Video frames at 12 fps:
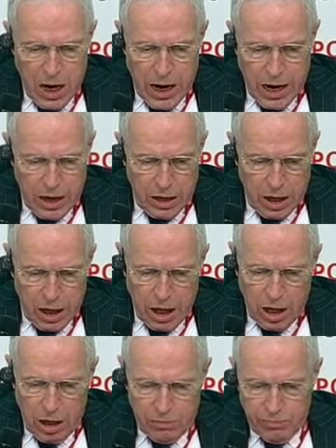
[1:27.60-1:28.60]
And
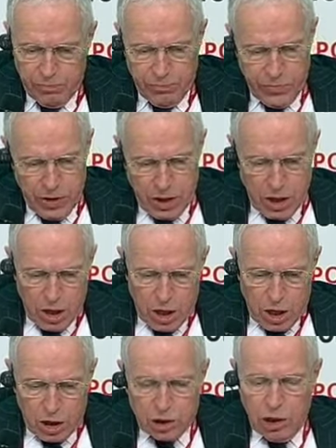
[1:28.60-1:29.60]

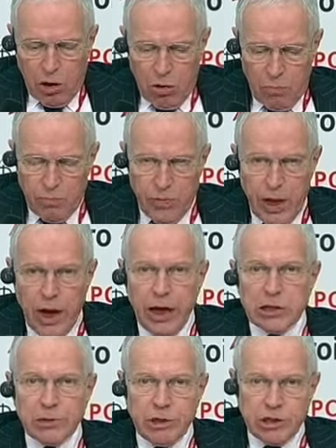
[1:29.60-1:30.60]
so,
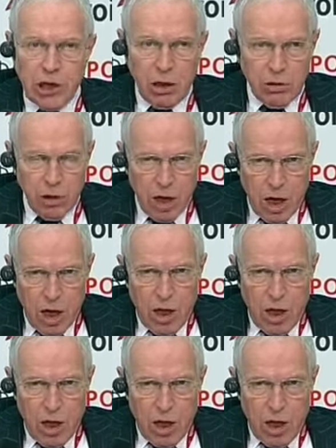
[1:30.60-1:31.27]
as a result,